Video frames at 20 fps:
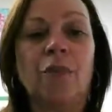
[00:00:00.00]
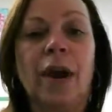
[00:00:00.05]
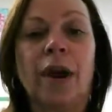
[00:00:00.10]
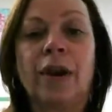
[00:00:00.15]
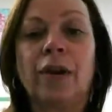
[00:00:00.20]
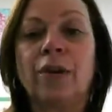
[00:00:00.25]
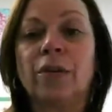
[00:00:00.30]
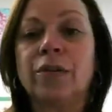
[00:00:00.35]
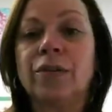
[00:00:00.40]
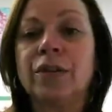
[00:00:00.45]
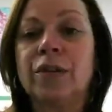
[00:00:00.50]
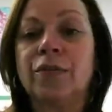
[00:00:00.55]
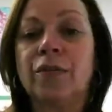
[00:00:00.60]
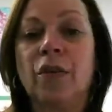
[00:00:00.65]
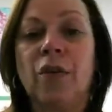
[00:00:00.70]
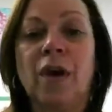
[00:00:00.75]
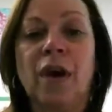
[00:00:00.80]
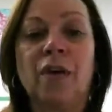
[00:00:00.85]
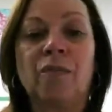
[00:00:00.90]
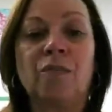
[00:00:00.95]
records if
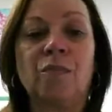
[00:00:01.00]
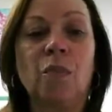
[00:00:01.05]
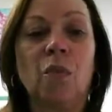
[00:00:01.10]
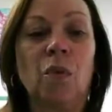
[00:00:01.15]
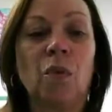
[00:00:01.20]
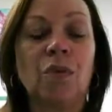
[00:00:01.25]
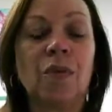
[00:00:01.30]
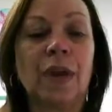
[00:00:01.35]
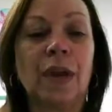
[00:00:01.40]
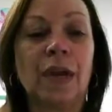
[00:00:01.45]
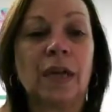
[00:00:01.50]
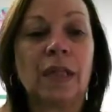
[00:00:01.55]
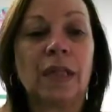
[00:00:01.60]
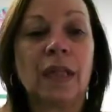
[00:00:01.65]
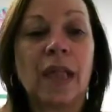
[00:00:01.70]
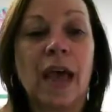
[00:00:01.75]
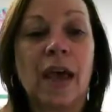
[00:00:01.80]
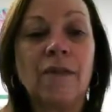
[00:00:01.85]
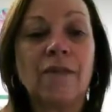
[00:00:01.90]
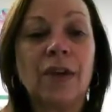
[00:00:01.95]
you have more than
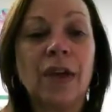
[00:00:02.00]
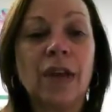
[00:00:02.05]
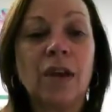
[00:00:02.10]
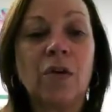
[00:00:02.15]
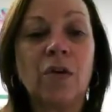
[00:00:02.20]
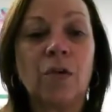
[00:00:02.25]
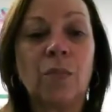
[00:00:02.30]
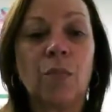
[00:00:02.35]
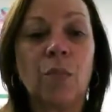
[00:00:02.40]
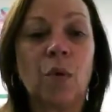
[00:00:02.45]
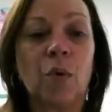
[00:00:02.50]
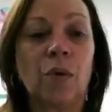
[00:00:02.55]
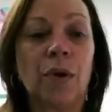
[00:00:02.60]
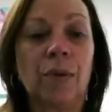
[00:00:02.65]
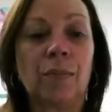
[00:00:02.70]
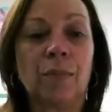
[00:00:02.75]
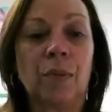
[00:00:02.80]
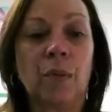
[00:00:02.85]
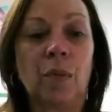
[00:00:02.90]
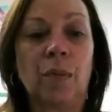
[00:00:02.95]
11 or more
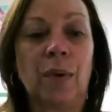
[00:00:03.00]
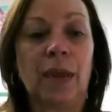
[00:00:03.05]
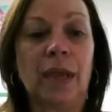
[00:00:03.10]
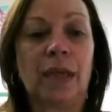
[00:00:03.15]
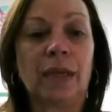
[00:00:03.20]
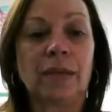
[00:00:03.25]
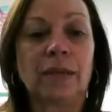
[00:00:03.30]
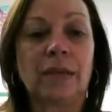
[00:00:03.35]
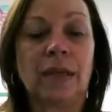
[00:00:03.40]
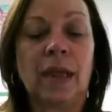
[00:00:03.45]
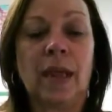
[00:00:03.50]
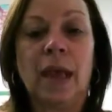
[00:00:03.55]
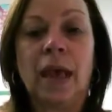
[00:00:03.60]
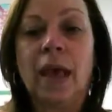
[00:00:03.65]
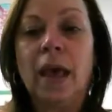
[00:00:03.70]
employees,